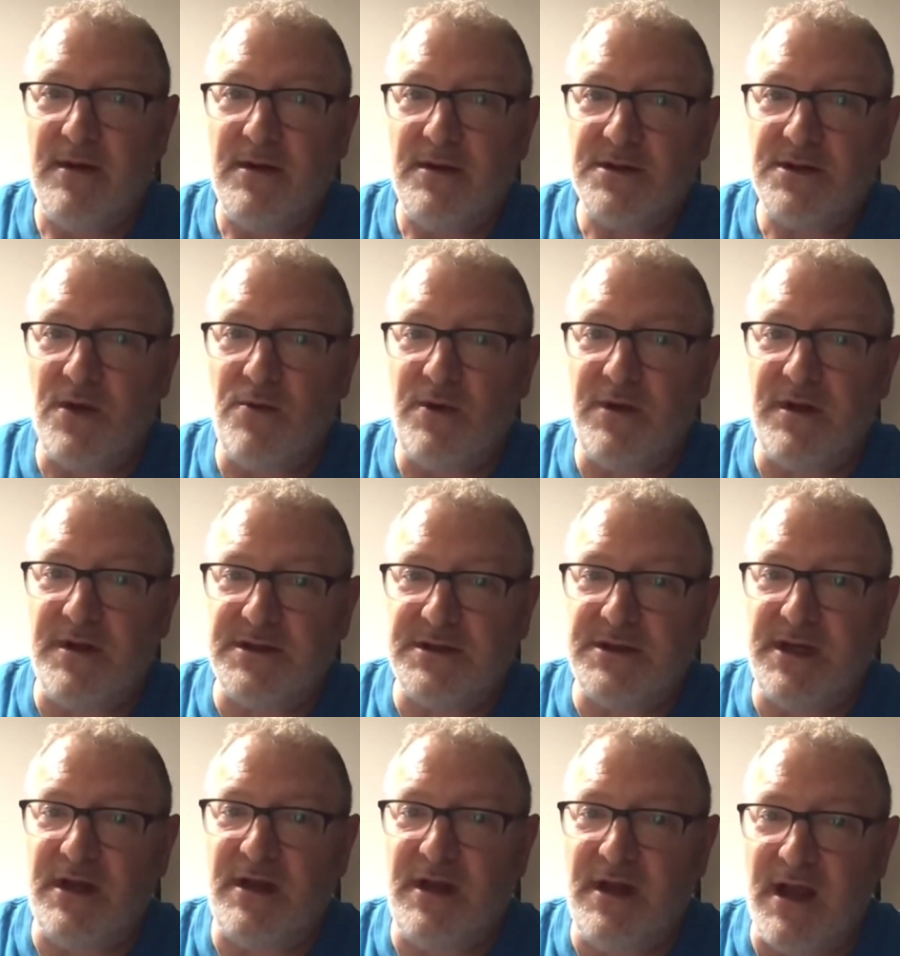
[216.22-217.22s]
So I went to the
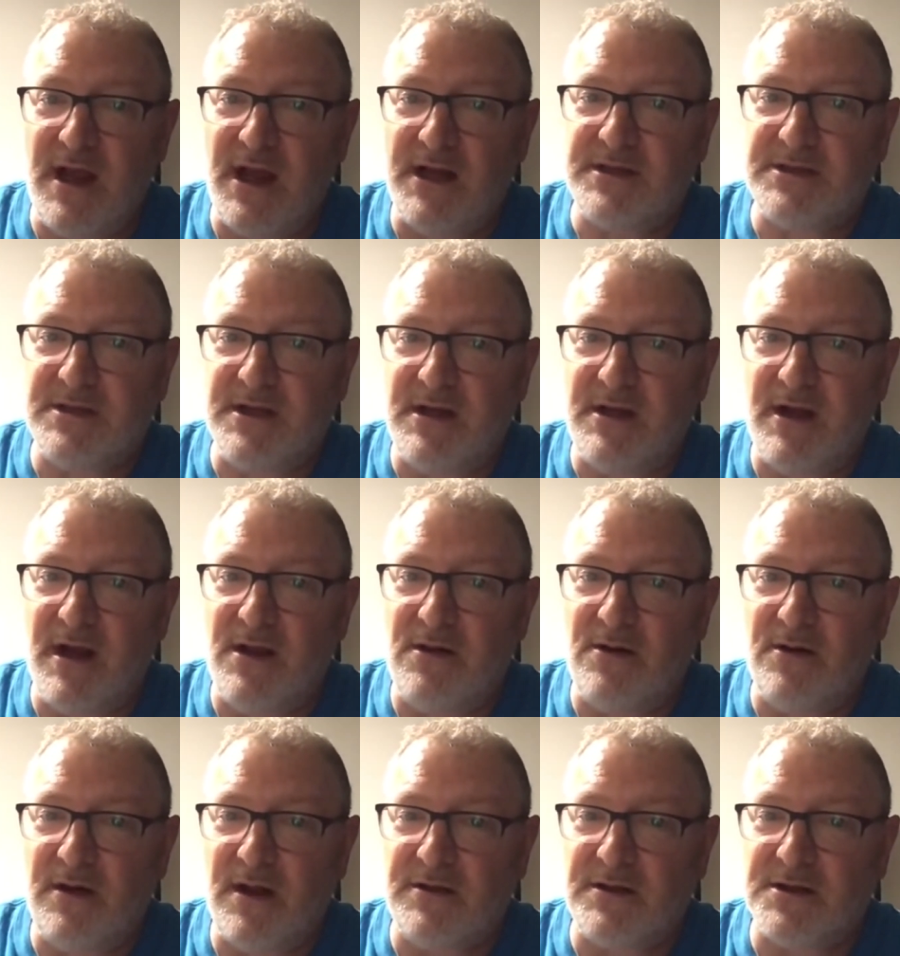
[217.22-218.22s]
scene of the accident. I
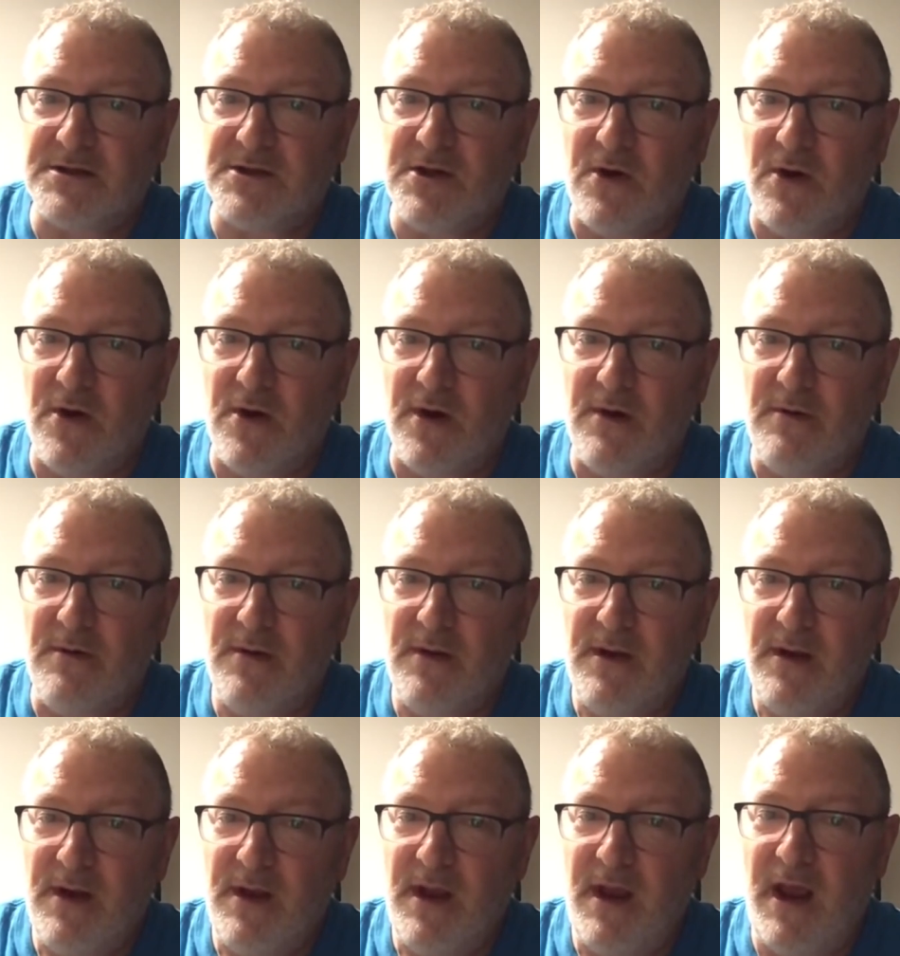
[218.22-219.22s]
looked at this car,
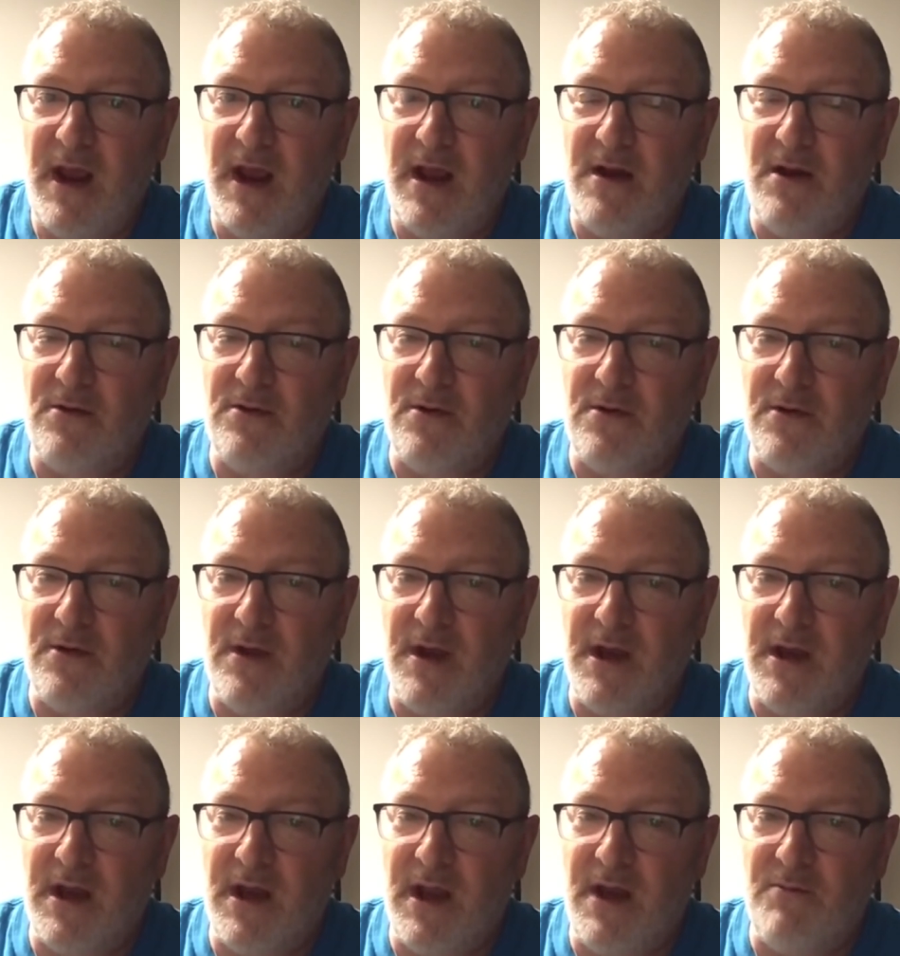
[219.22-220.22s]
and it looked
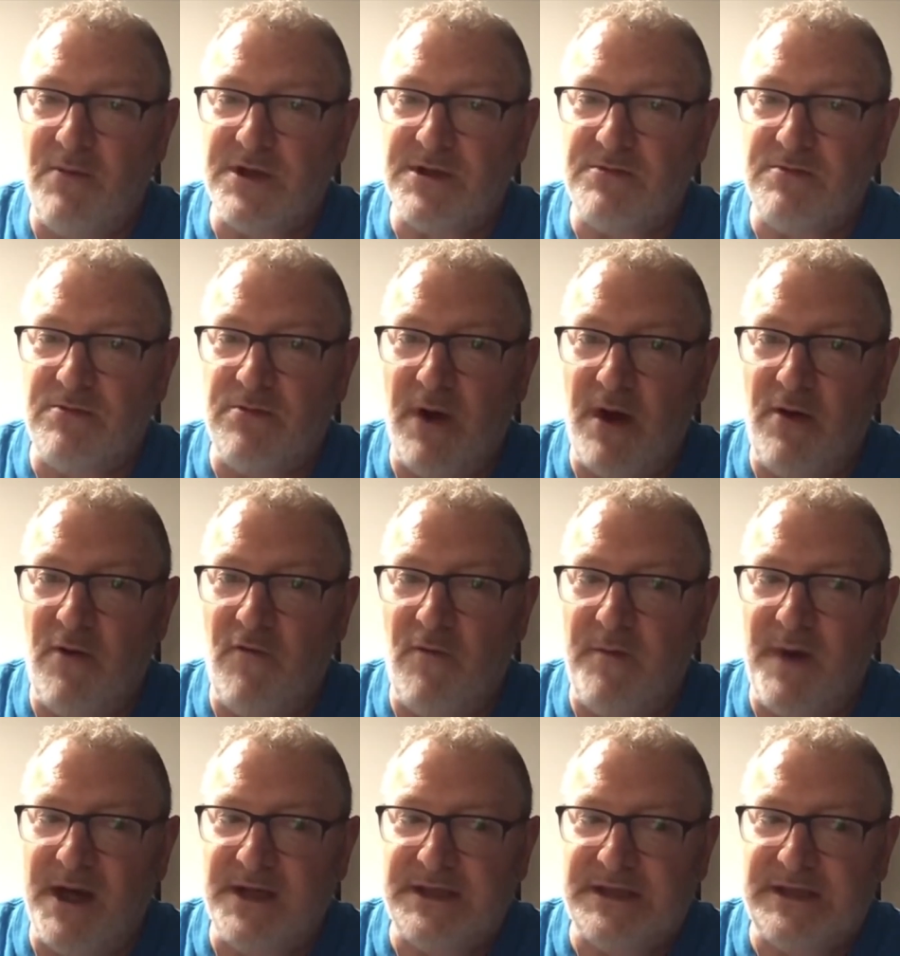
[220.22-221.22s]
like it was run over
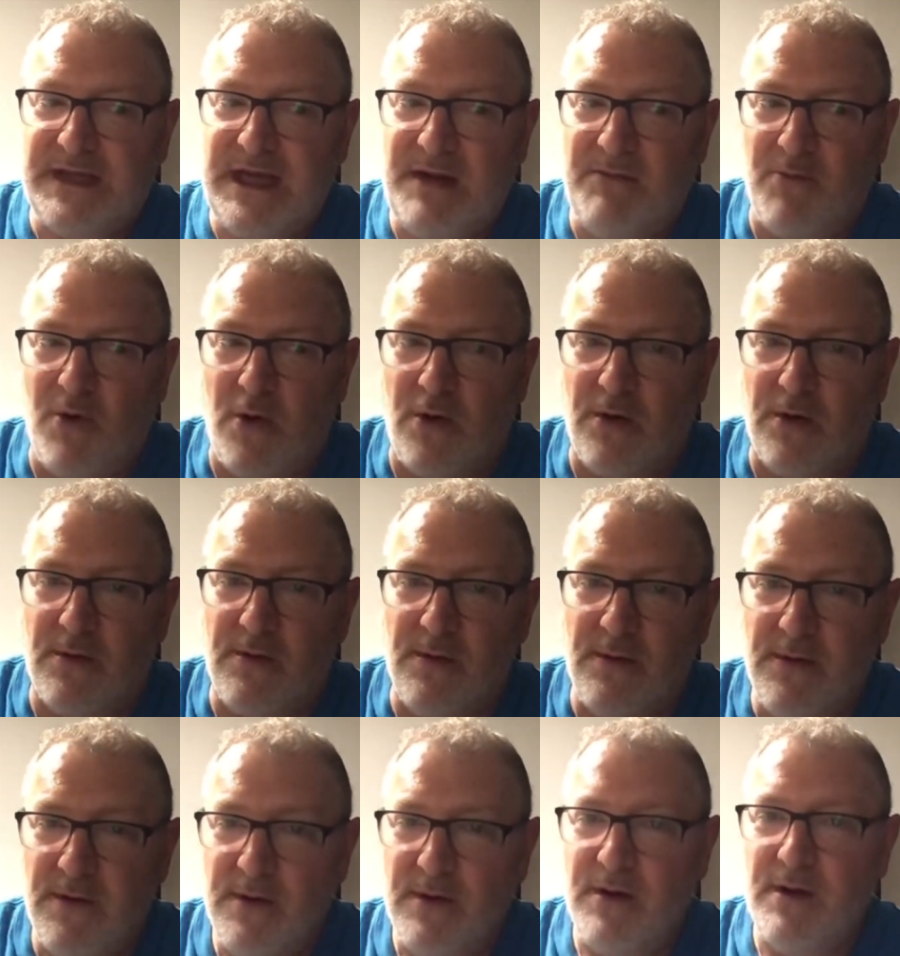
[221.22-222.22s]
by a steamroller.
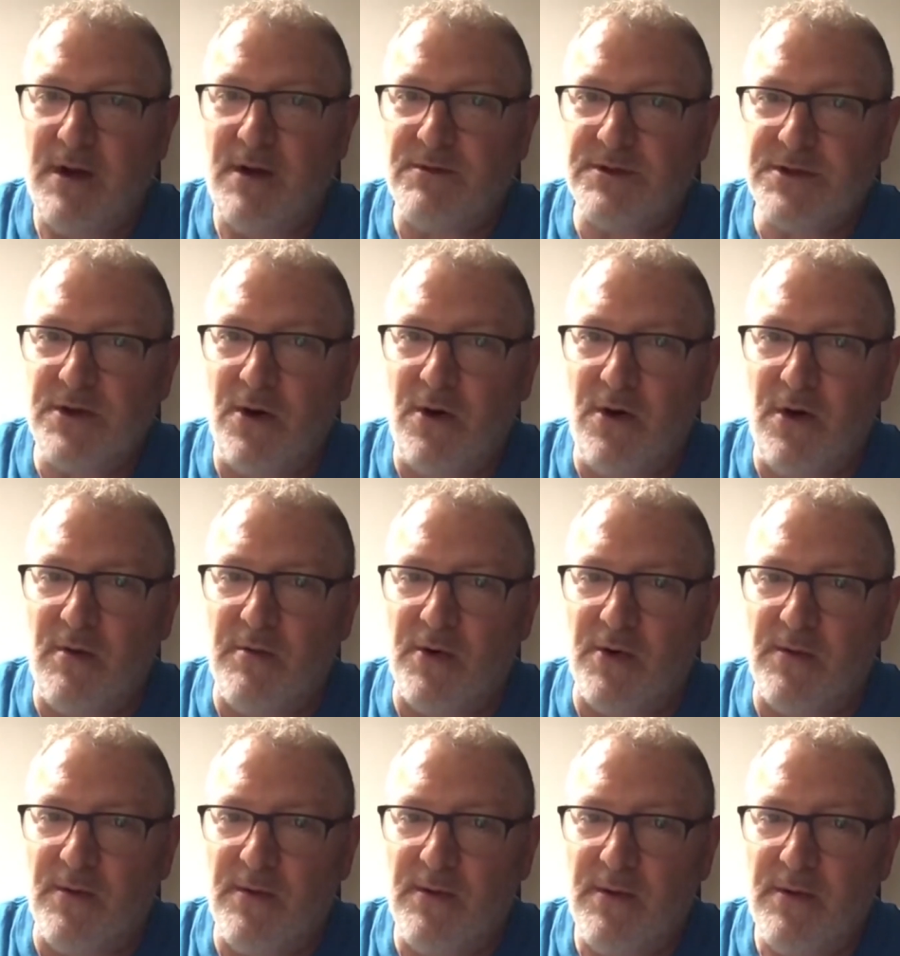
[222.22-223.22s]
It was horrible.